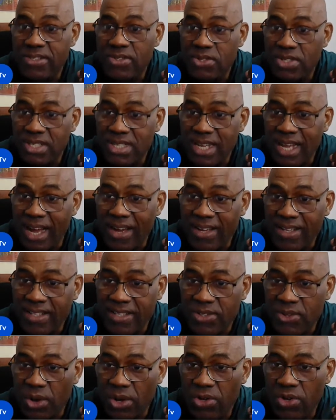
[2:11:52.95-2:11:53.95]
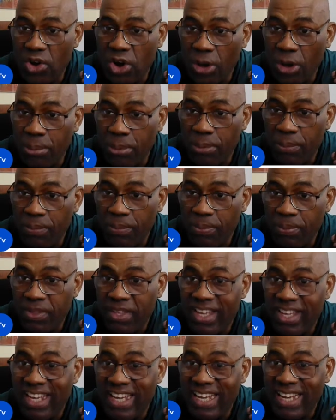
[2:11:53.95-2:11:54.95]
To see how it is going up,
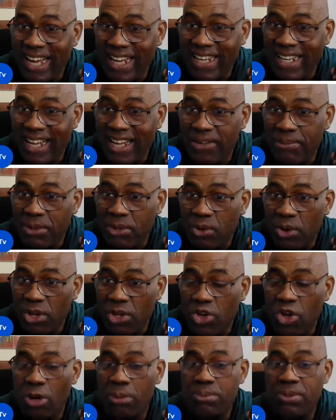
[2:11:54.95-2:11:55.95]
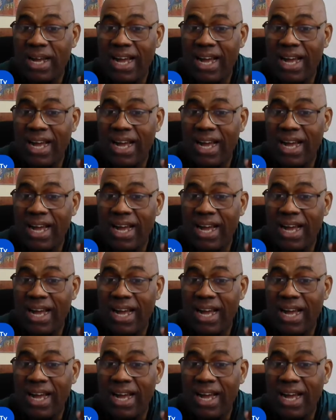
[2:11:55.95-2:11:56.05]
it cannot be going up,